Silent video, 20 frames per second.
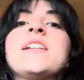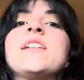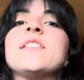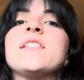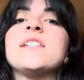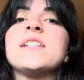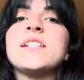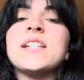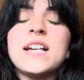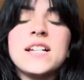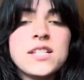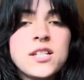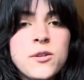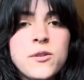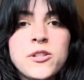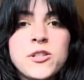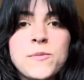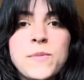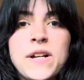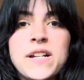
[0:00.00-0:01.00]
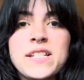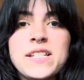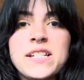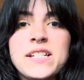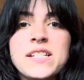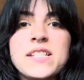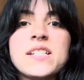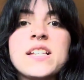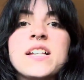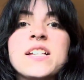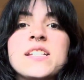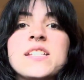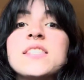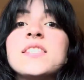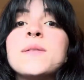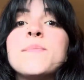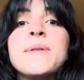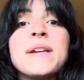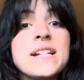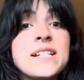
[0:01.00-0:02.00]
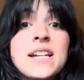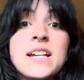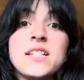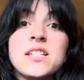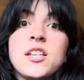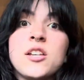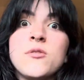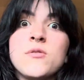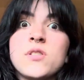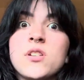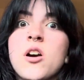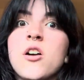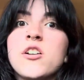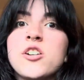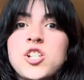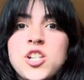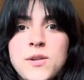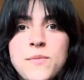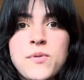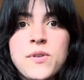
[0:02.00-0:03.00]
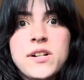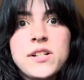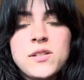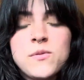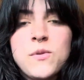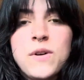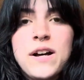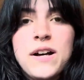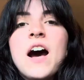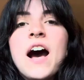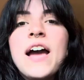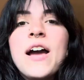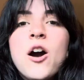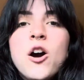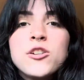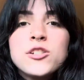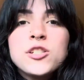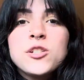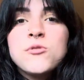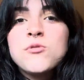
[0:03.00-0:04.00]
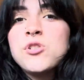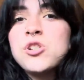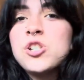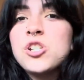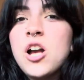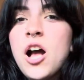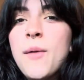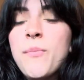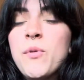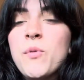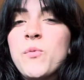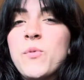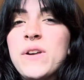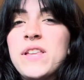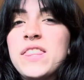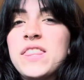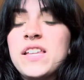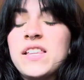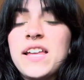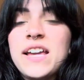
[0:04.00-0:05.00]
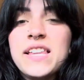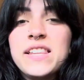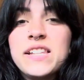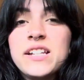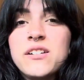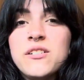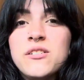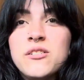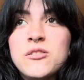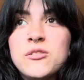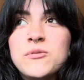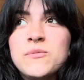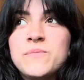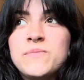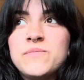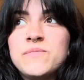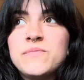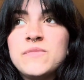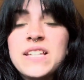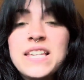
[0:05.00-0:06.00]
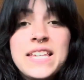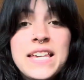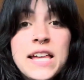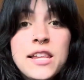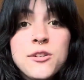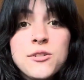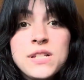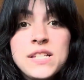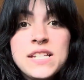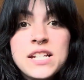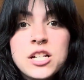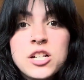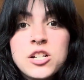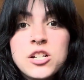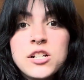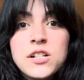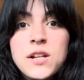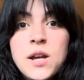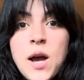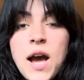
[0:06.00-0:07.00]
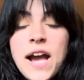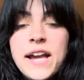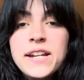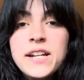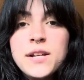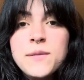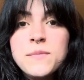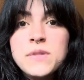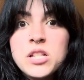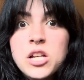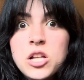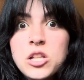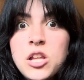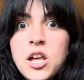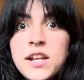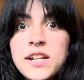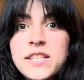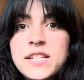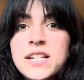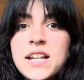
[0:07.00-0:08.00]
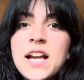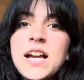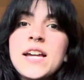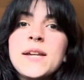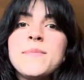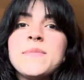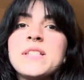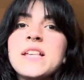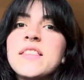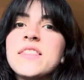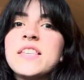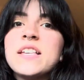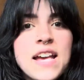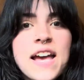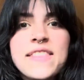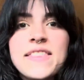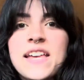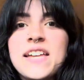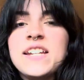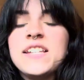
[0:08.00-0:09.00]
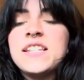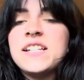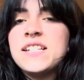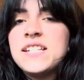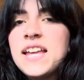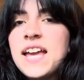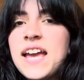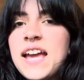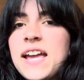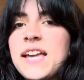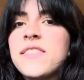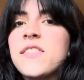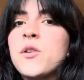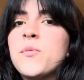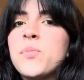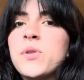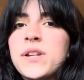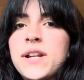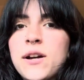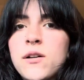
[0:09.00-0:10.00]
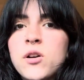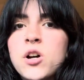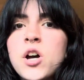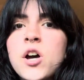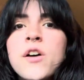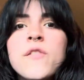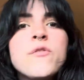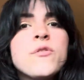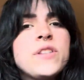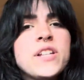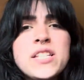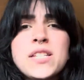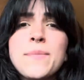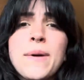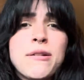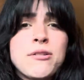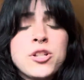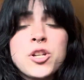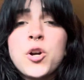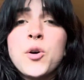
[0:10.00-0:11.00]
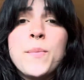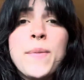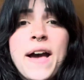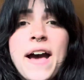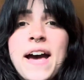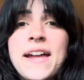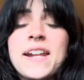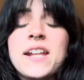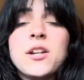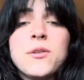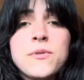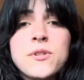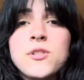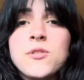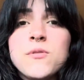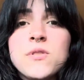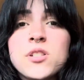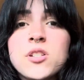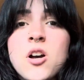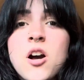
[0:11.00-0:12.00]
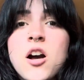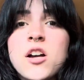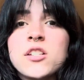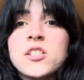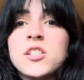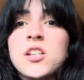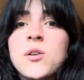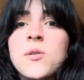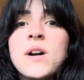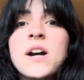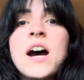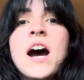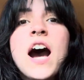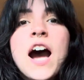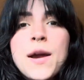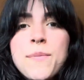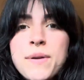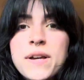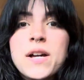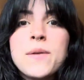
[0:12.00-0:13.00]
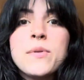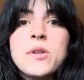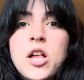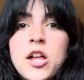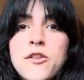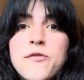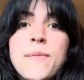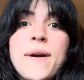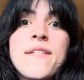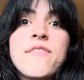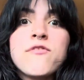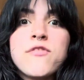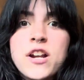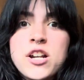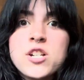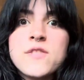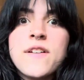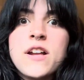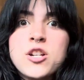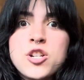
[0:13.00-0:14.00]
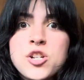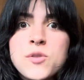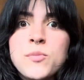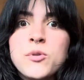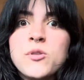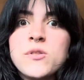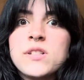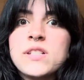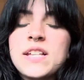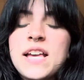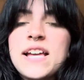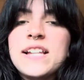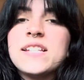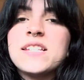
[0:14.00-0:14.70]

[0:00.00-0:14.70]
of the Tesco Expresses because the big Tesco's are cheaper as well. I also shop with the like little yellow stickered items a lot of the times. At the end of the day, they'll put out food that's about to go bad at a reduced cost, so I pick up a lot of my fresh vegetables and